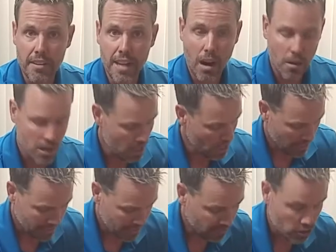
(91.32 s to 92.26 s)
Now,
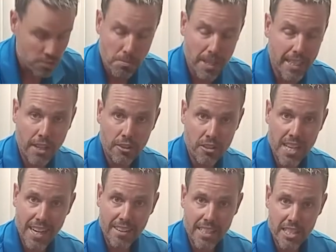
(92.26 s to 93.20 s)
again, there's many other
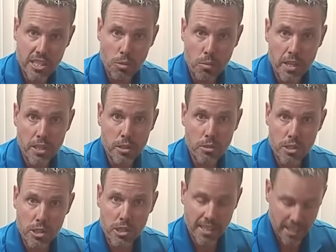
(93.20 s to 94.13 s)
techniques that we
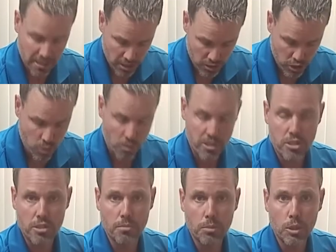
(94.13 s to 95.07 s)
use to get these
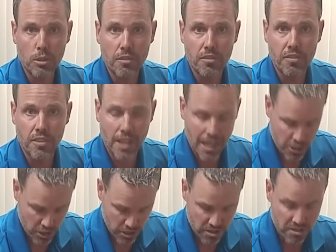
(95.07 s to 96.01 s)
joints to move, not
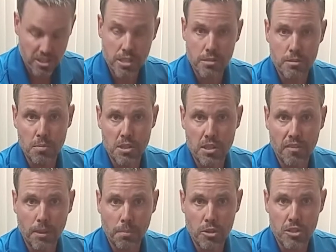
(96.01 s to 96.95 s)
just this
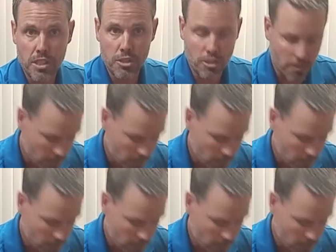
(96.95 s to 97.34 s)
specific procedure.